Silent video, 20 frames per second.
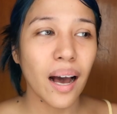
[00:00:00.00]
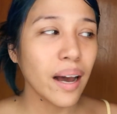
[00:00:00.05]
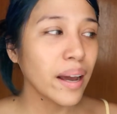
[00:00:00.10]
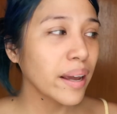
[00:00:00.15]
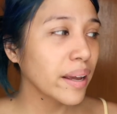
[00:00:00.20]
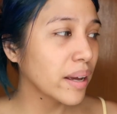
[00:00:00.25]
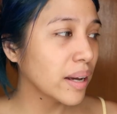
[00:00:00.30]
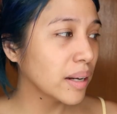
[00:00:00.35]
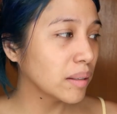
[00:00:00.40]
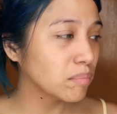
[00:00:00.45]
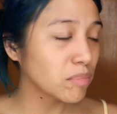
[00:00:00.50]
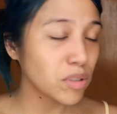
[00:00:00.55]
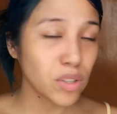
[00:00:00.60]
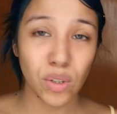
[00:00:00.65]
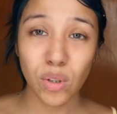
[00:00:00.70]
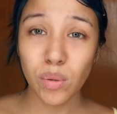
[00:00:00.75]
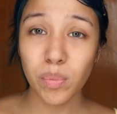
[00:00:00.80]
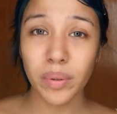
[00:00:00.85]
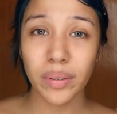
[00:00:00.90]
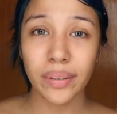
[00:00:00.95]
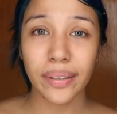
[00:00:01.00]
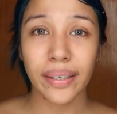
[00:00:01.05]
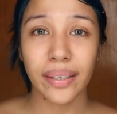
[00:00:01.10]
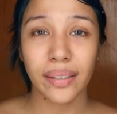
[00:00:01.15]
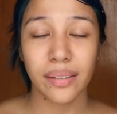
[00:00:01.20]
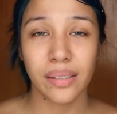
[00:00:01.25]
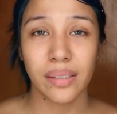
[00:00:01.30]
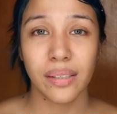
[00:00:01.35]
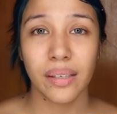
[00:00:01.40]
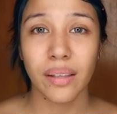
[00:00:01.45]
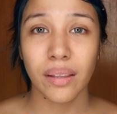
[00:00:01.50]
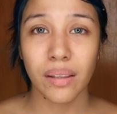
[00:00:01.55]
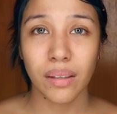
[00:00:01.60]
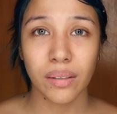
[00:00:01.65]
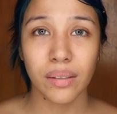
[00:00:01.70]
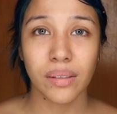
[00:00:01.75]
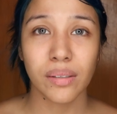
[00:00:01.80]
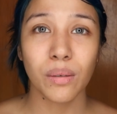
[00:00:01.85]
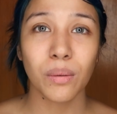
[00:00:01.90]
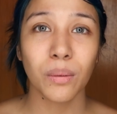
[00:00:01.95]
I am super late in
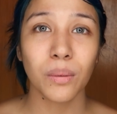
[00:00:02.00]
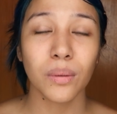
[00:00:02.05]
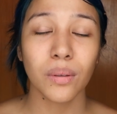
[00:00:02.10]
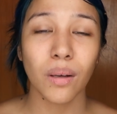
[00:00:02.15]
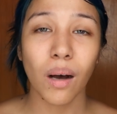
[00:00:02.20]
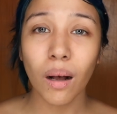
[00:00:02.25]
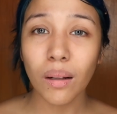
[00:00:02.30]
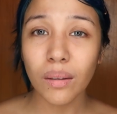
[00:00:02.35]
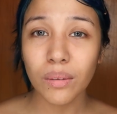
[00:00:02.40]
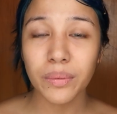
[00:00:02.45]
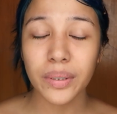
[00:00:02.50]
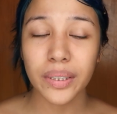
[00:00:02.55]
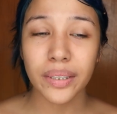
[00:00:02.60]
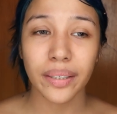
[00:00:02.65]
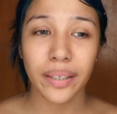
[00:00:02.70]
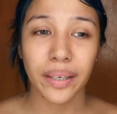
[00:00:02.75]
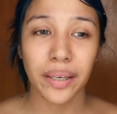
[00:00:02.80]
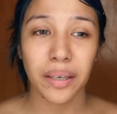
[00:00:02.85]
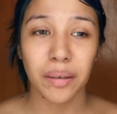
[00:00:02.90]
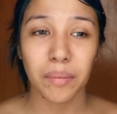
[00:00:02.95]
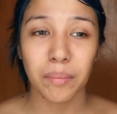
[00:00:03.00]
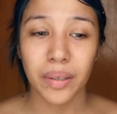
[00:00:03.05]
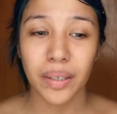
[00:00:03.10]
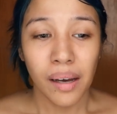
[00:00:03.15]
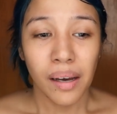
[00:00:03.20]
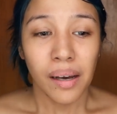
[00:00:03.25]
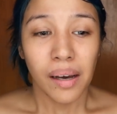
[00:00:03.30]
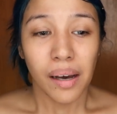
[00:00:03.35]
this whole Halloween game.